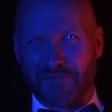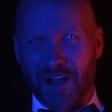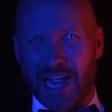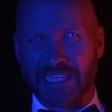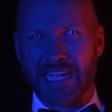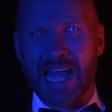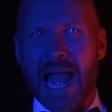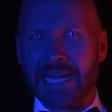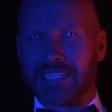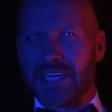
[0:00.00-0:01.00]
fright.
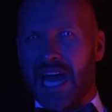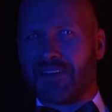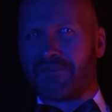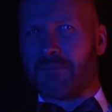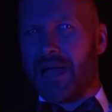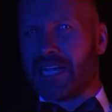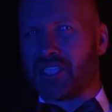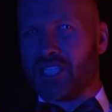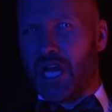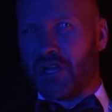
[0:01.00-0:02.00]
And tonight, from my
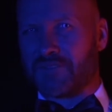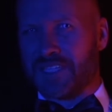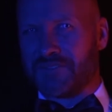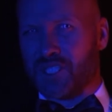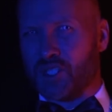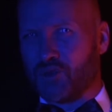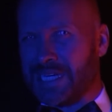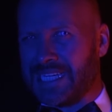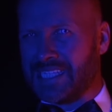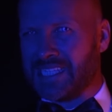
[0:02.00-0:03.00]
shelves of
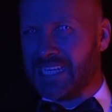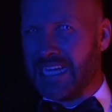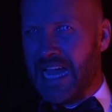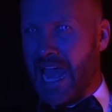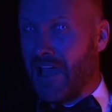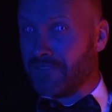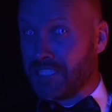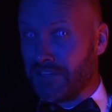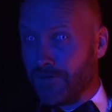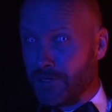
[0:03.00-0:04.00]
shrieks, I have
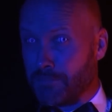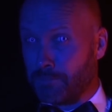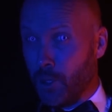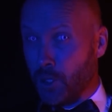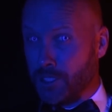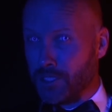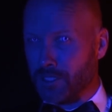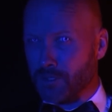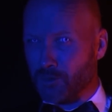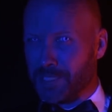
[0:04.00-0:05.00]
a different book
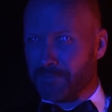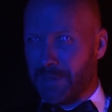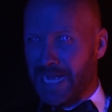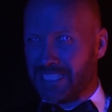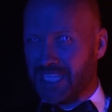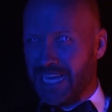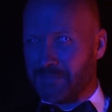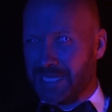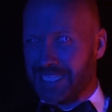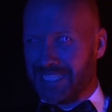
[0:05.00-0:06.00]
written by
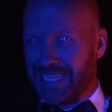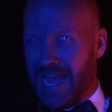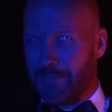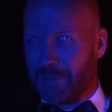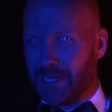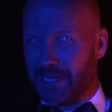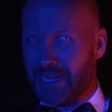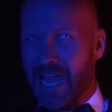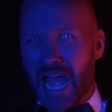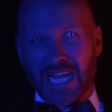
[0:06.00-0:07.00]
J.B. Stamper,
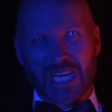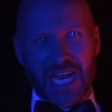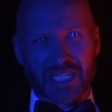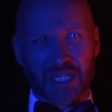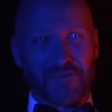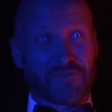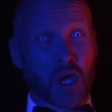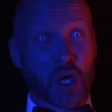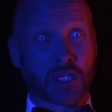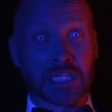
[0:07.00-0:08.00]
a collection of
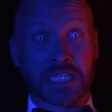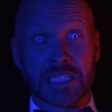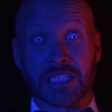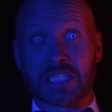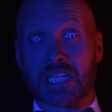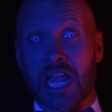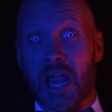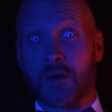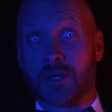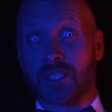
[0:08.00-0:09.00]
13
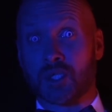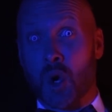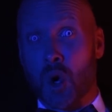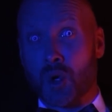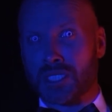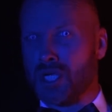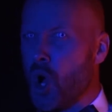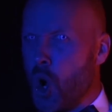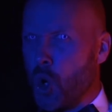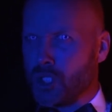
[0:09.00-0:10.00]
scary
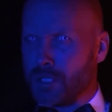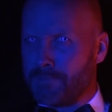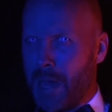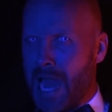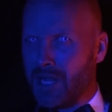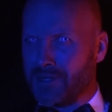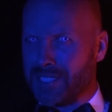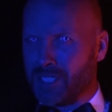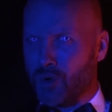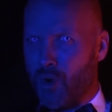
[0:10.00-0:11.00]
stories, all compiled
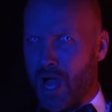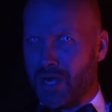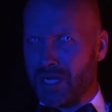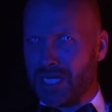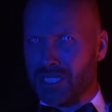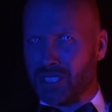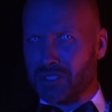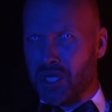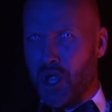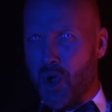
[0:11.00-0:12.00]
into one
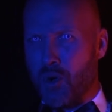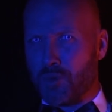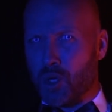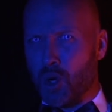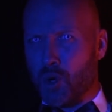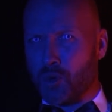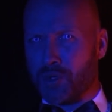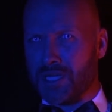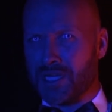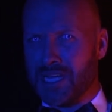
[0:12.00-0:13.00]
little term
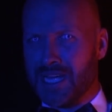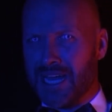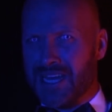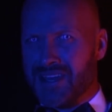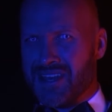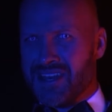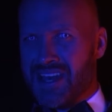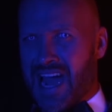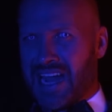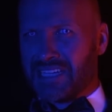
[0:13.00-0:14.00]
called
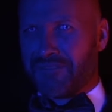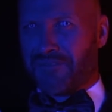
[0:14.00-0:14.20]
Night